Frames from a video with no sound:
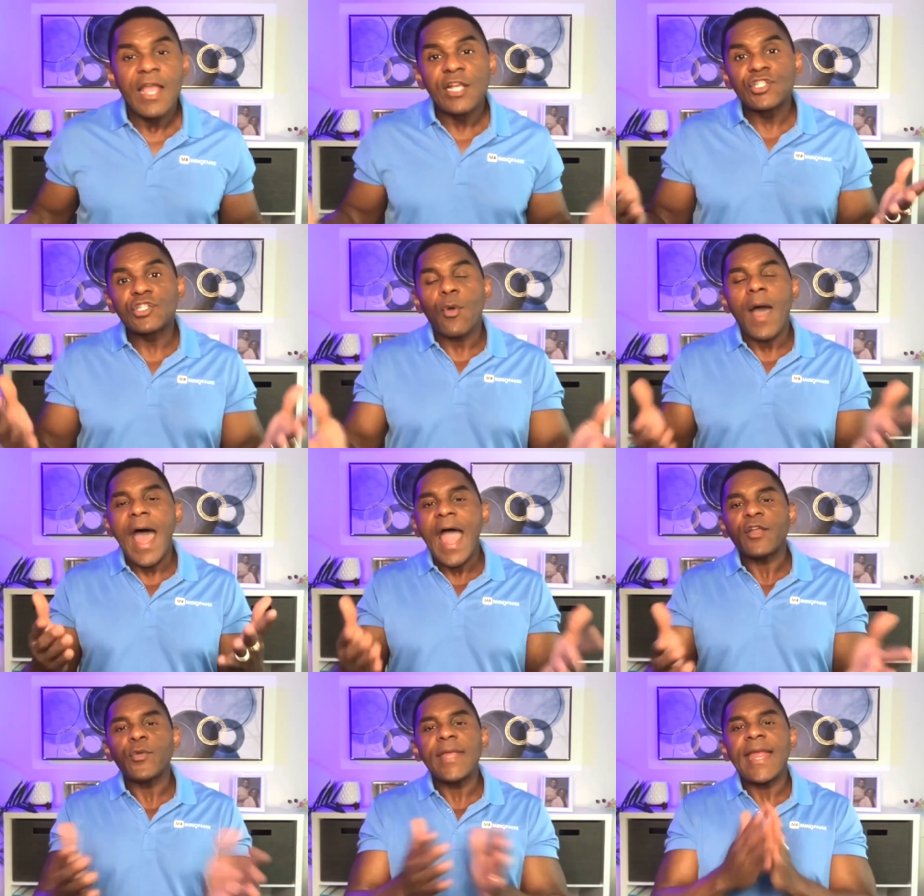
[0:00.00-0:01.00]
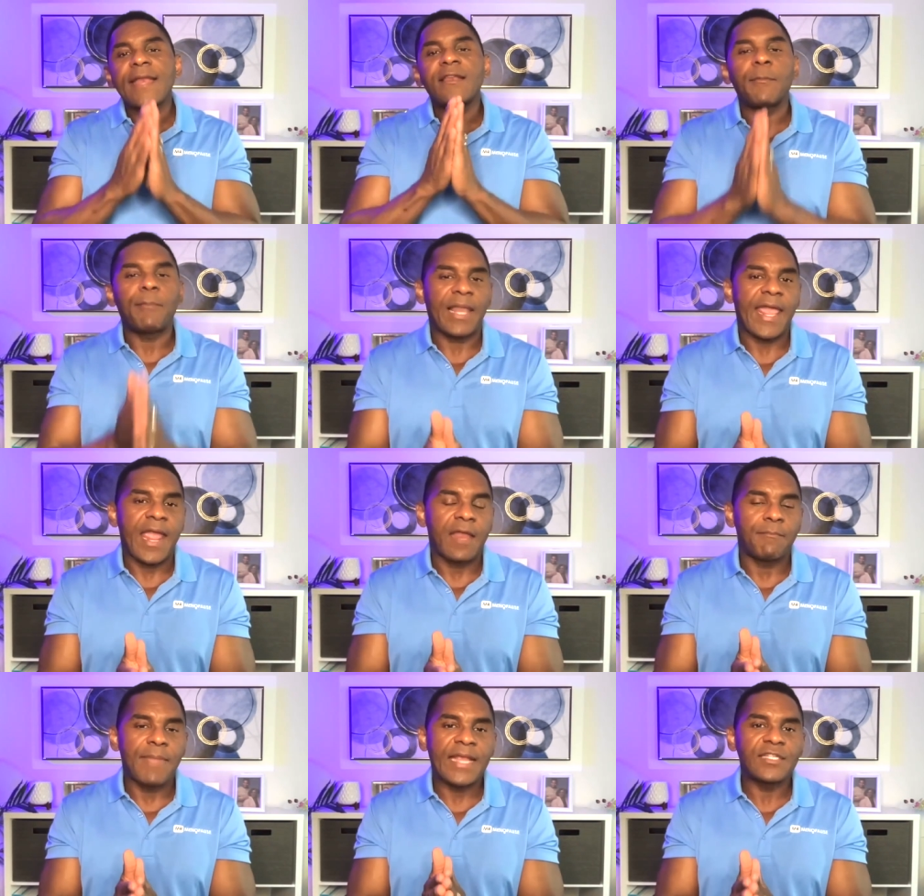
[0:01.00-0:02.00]
So I created a
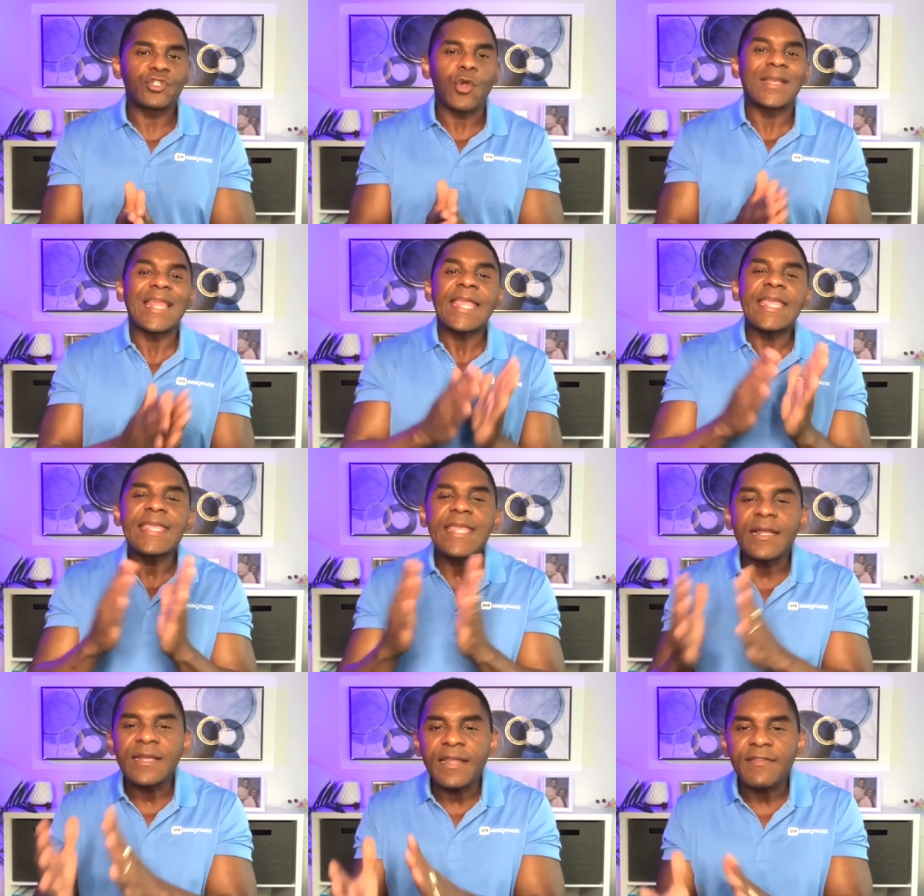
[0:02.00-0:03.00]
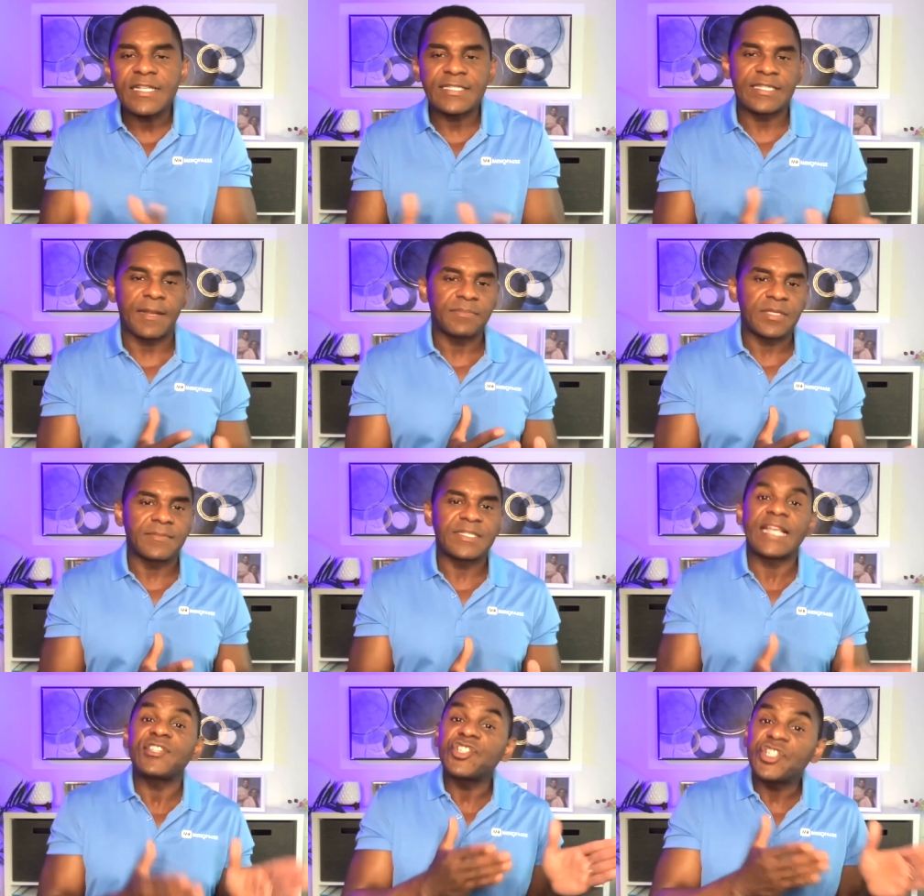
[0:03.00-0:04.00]
plan based on healing the symptoms
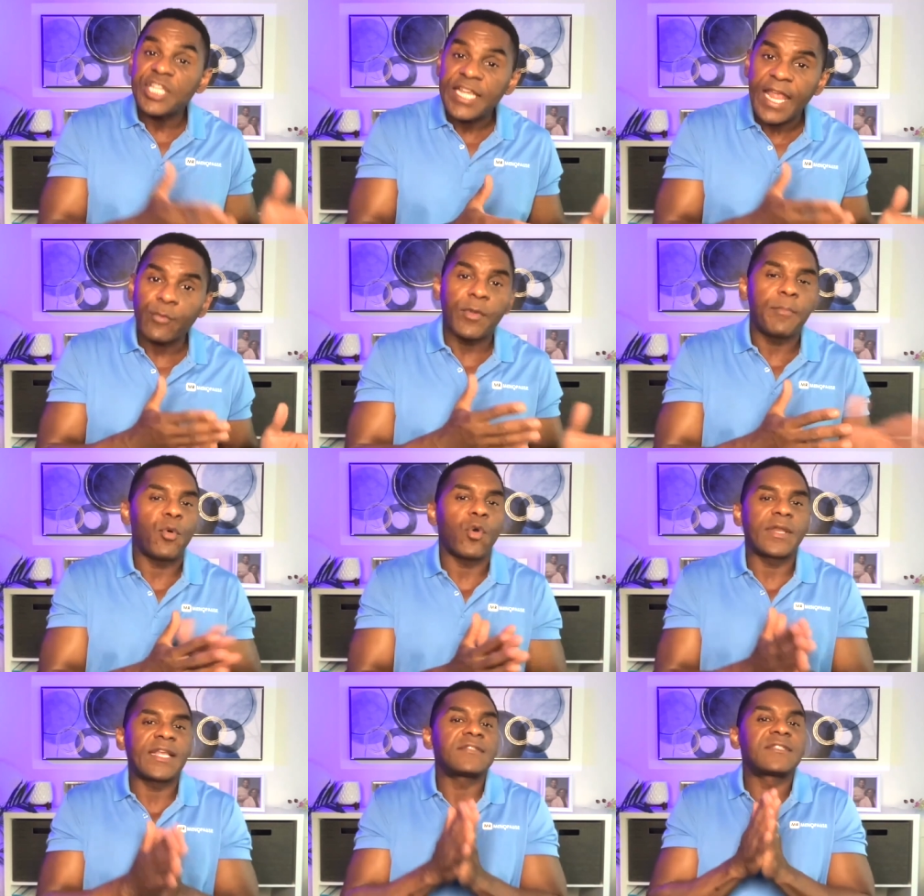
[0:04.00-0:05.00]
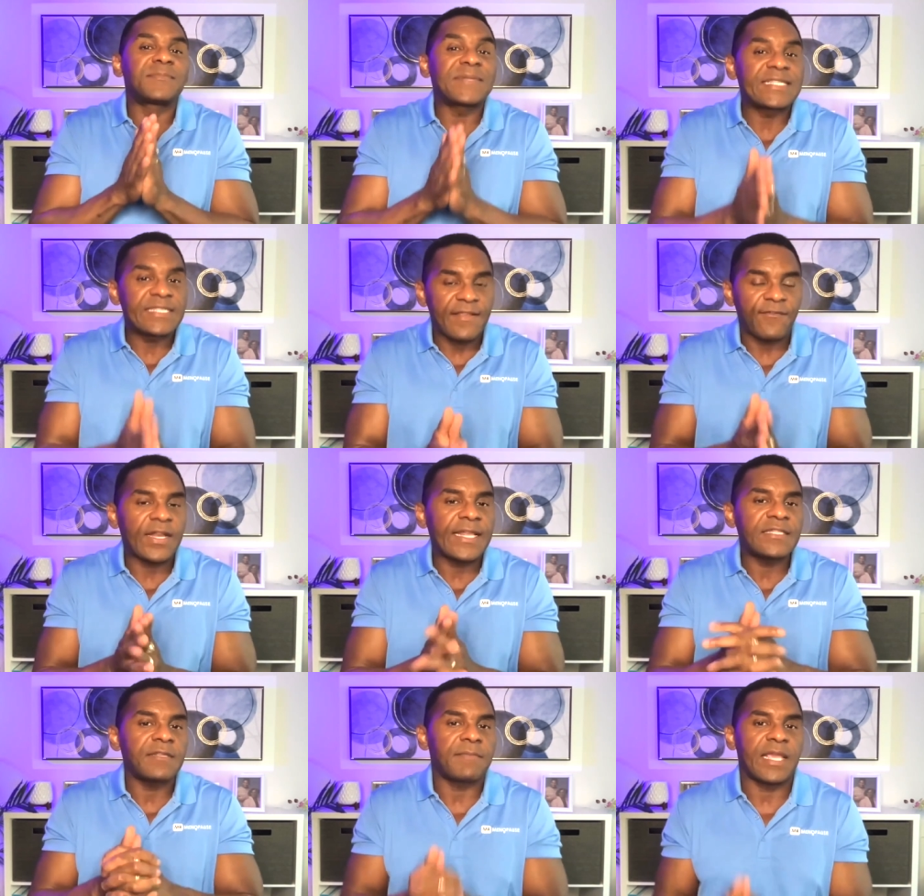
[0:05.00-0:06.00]
that she had reported specifically
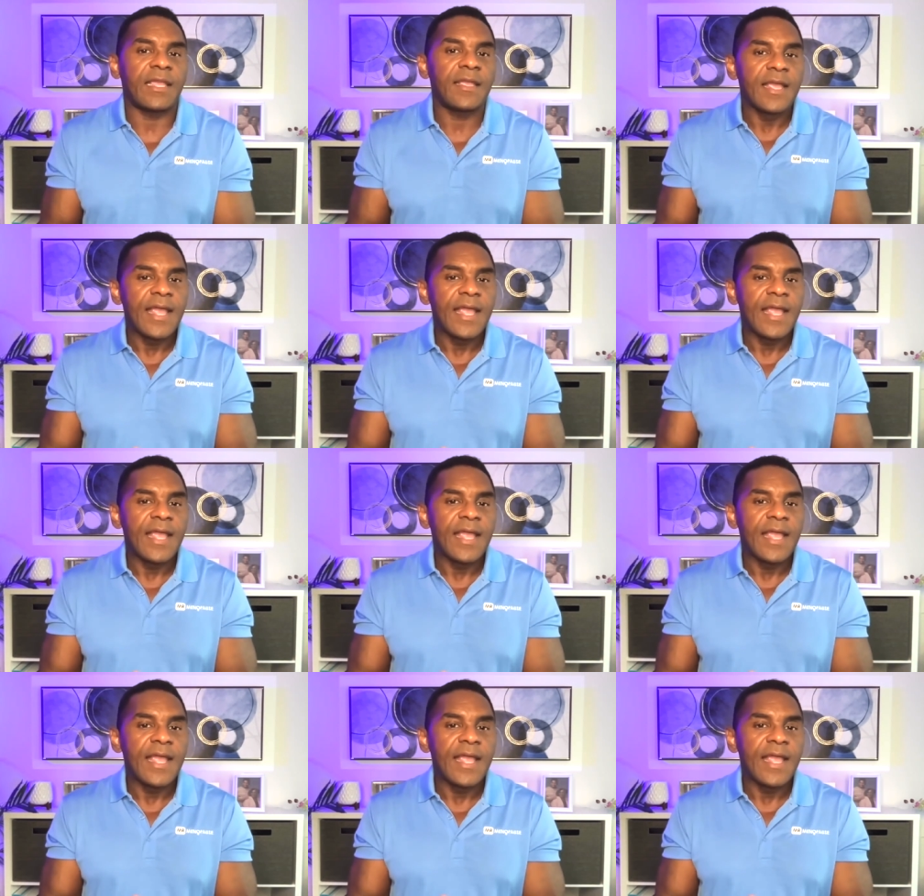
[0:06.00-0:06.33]
to me,